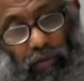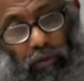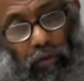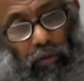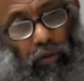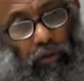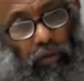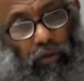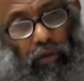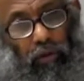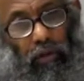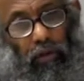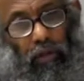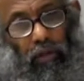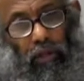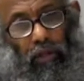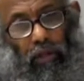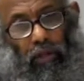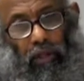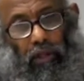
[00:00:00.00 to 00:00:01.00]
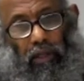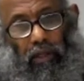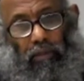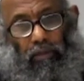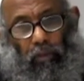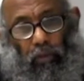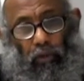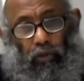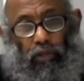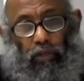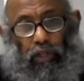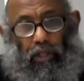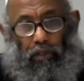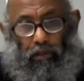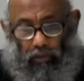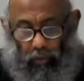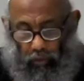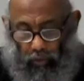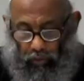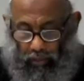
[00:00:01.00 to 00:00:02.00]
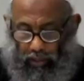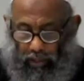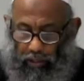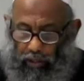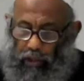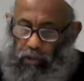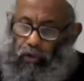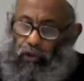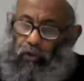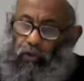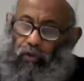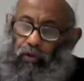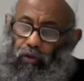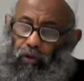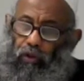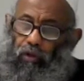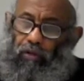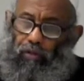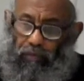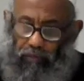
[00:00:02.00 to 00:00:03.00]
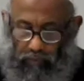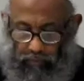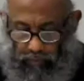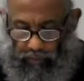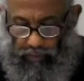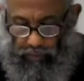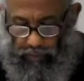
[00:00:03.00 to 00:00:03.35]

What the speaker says: for a portion or a ratio of the